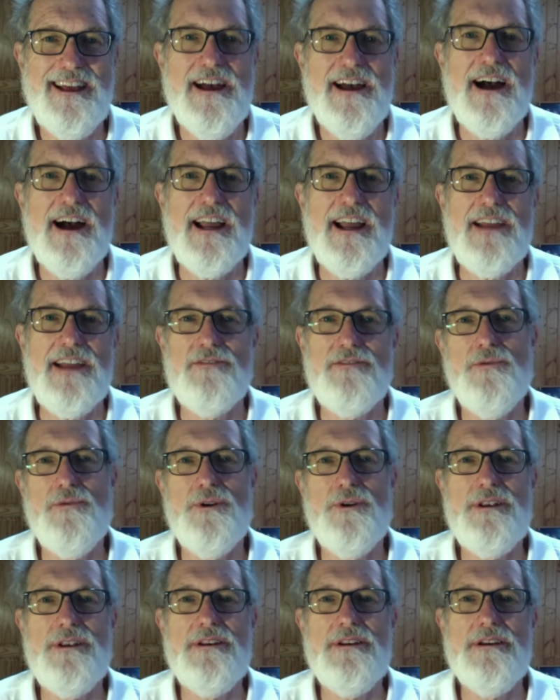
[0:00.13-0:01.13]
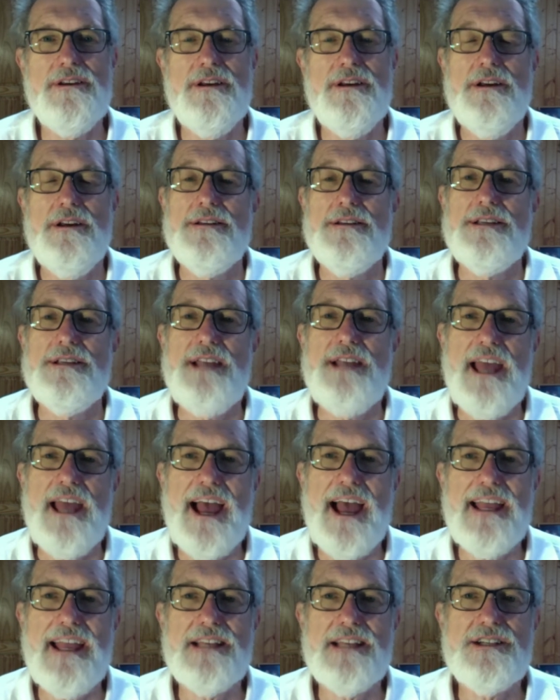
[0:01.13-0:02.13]
Hi, everyone. Today
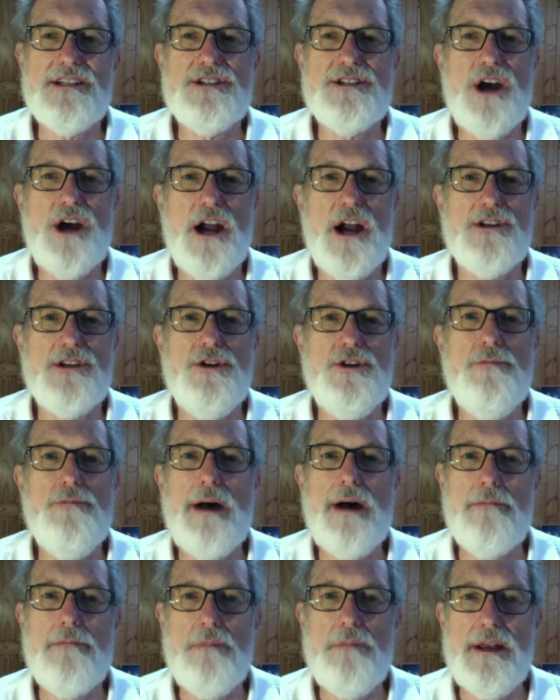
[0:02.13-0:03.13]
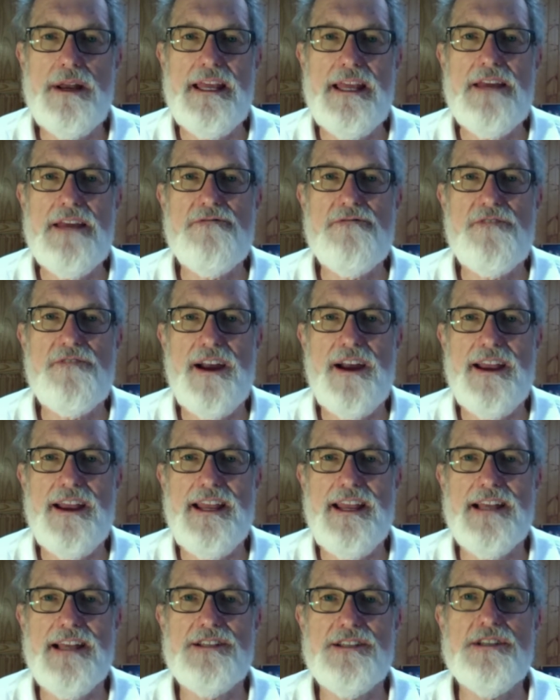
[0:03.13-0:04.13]
I get to talk to you about money and
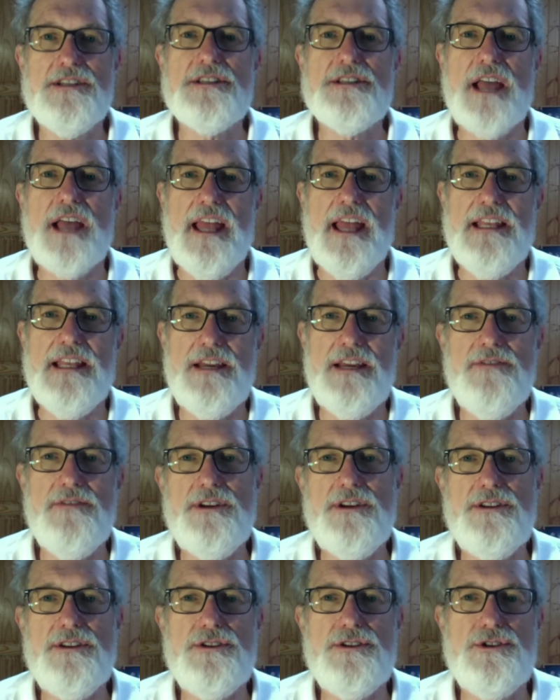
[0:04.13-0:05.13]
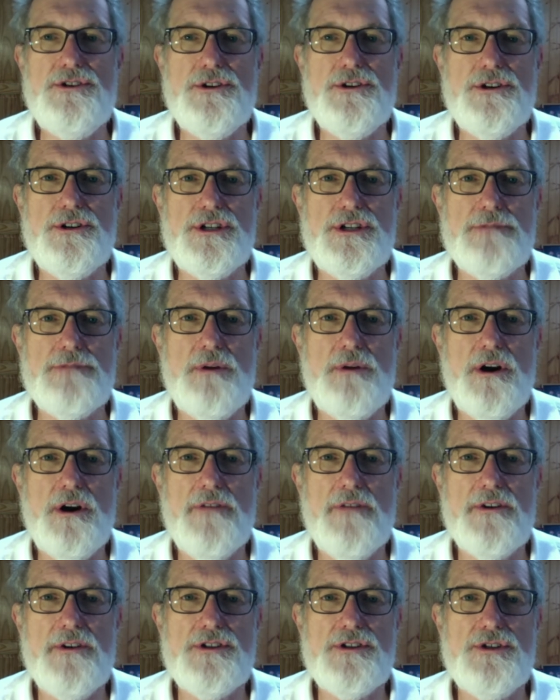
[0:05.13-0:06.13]
finances and giving to the church as part of
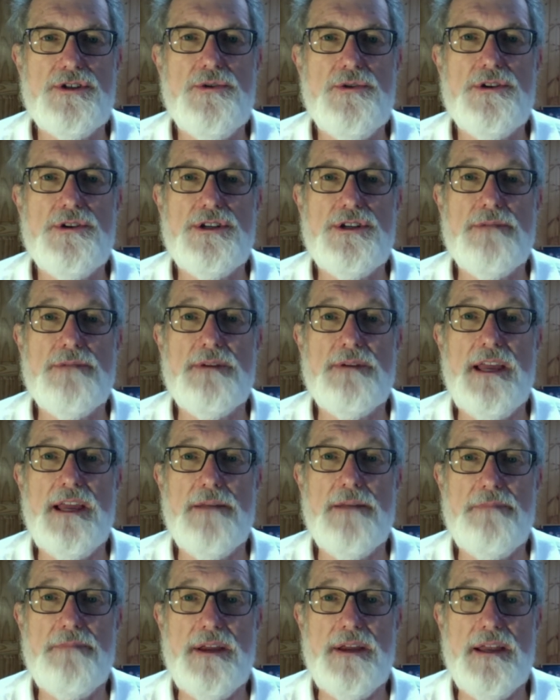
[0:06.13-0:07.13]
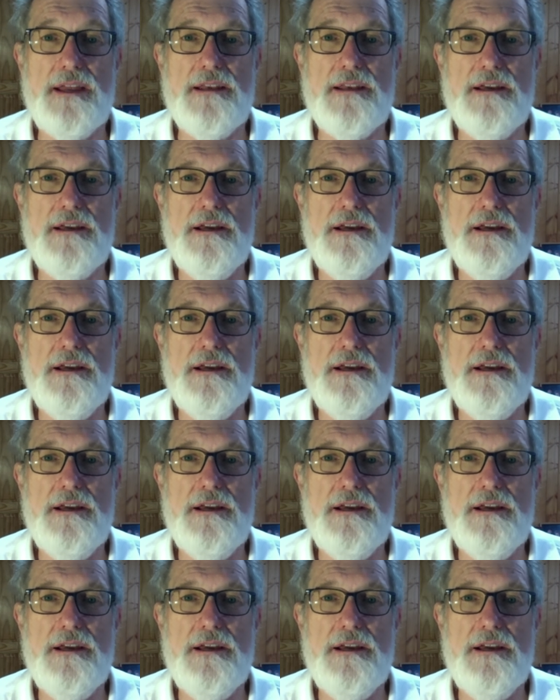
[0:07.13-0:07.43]
our stewardship campaign.